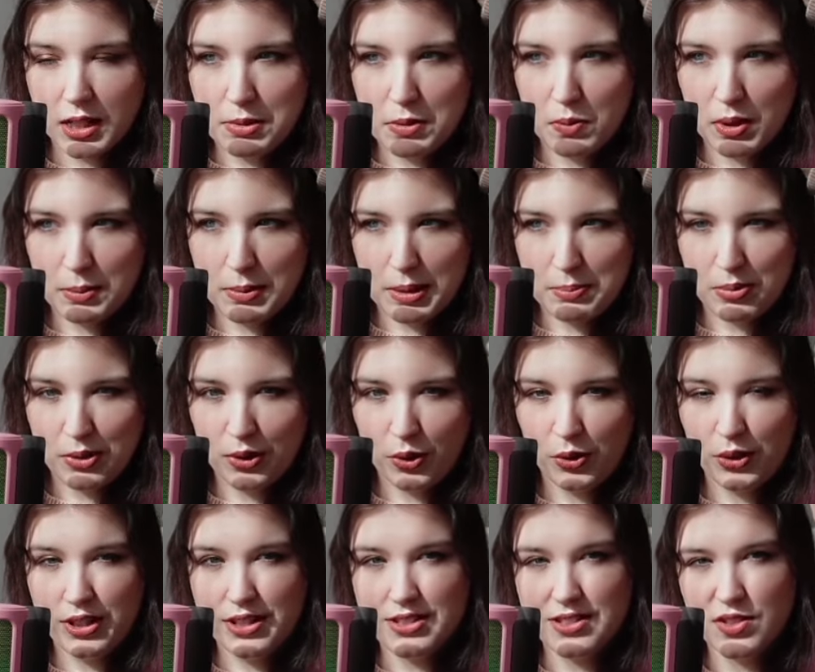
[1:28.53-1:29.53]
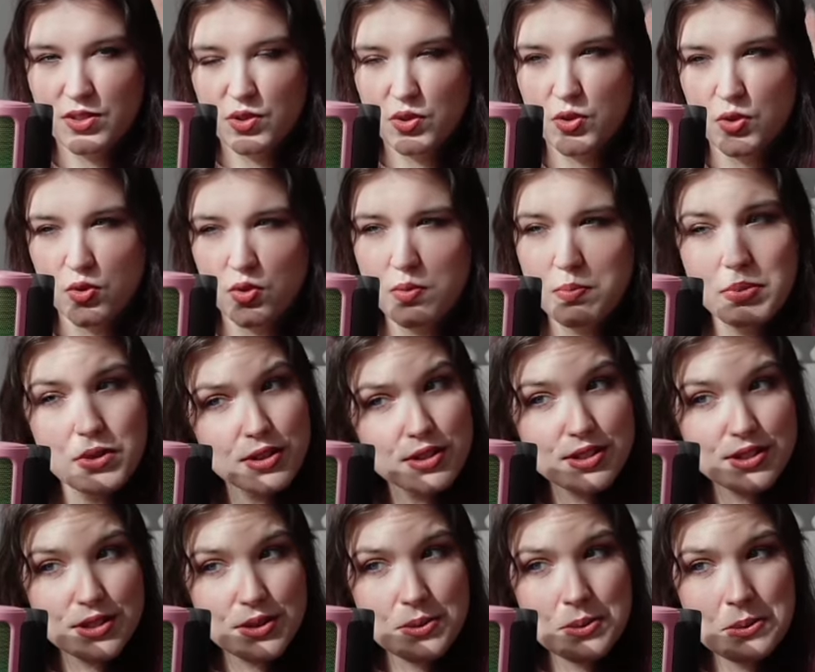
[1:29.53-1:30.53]
of my priorities super
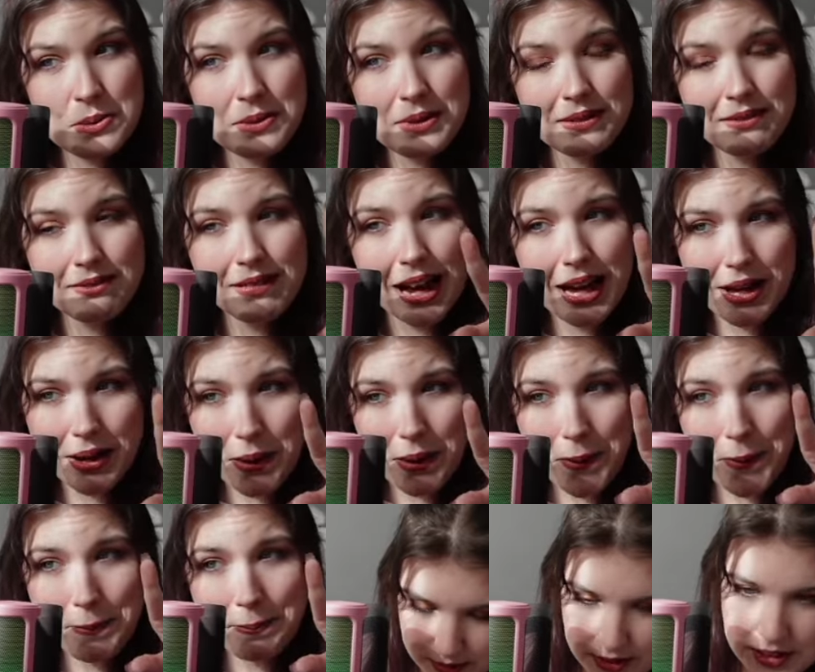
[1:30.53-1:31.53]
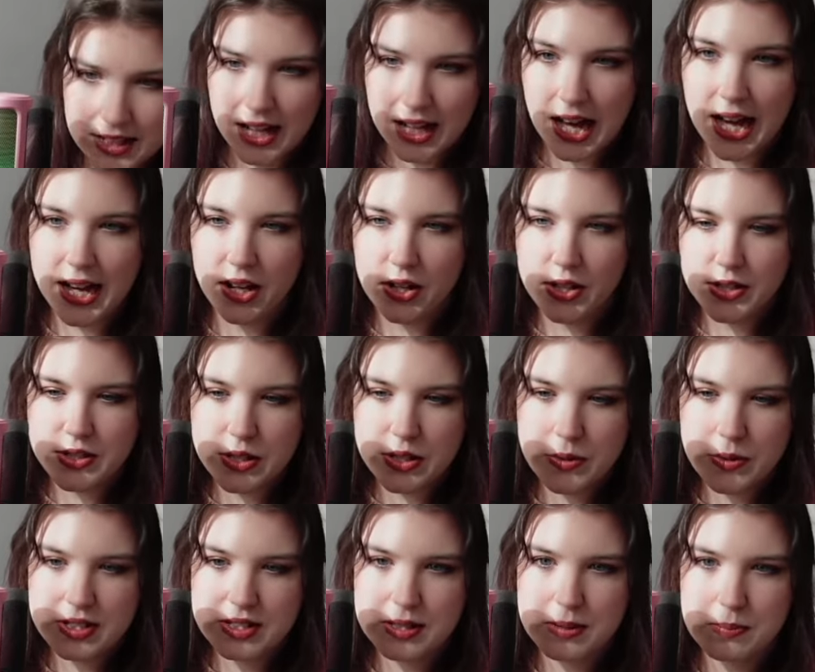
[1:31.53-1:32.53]
soon, I hope. I also
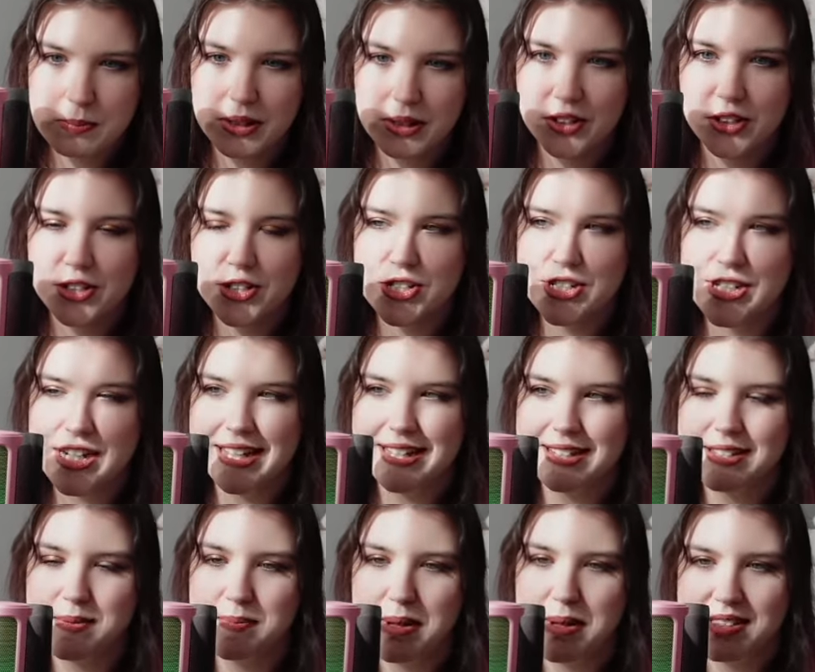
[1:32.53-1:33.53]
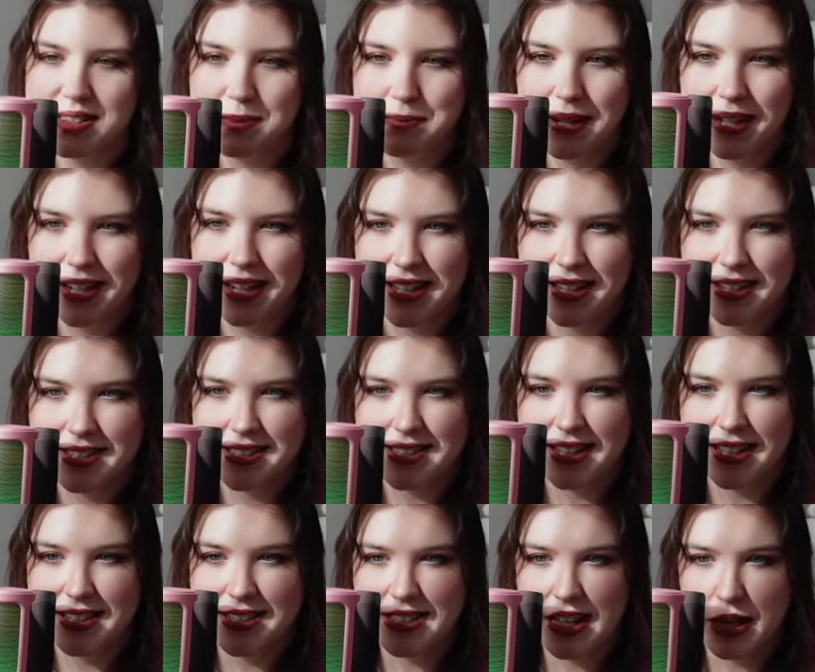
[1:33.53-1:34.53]
splurged and spent some money since
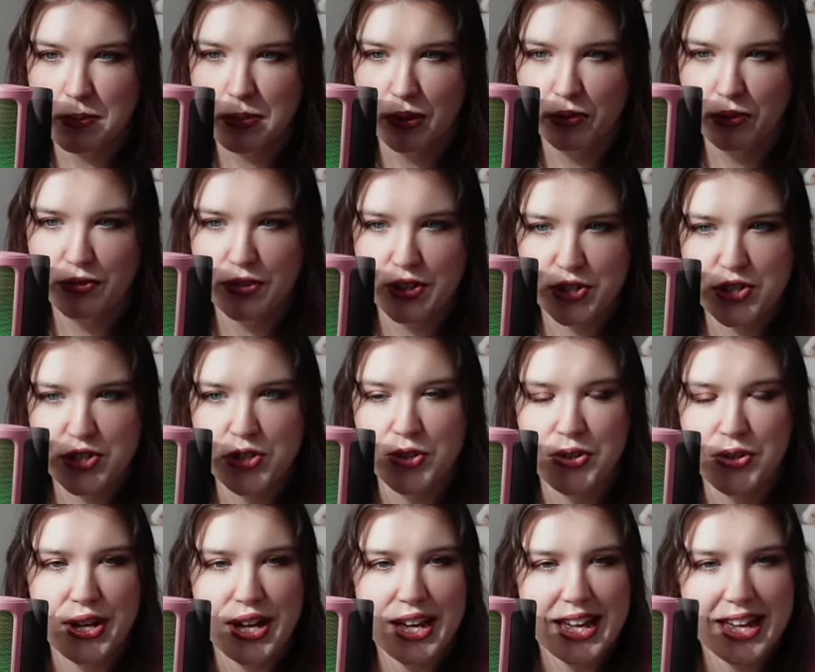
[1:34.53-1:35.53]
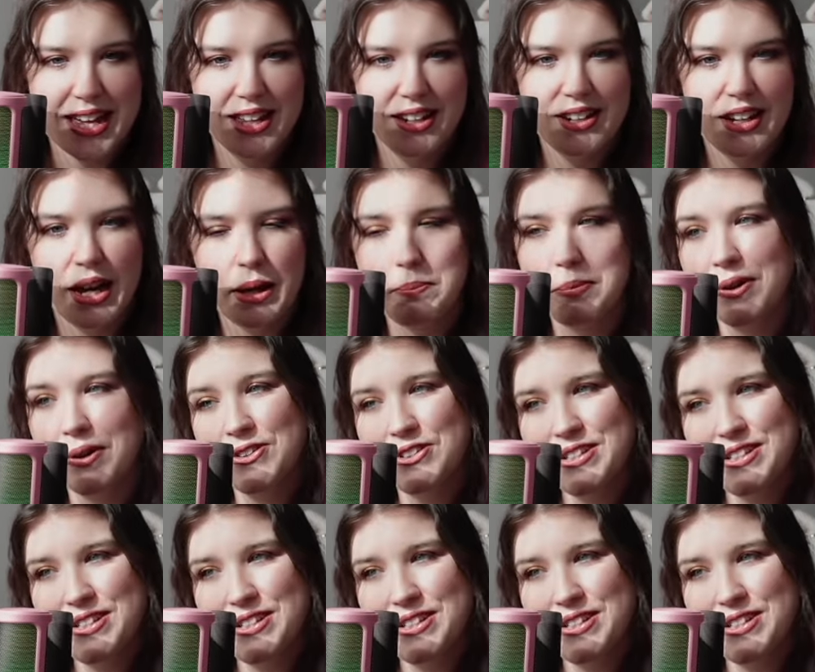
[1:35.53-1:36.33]
I built Fischl, and I purchased